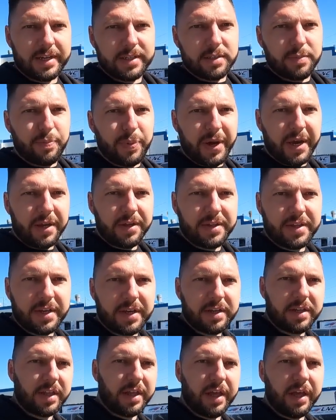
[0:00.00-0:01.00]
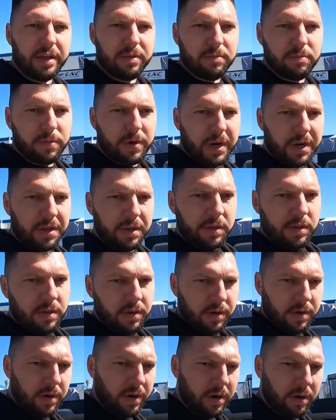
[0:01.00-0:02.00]
is painted and ready to
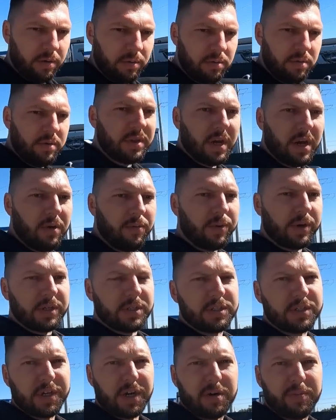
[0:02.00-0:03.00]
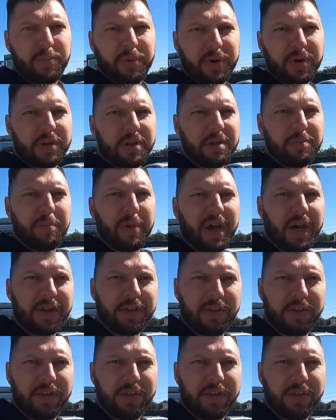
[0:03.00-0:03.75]
go. Now we could start putting it back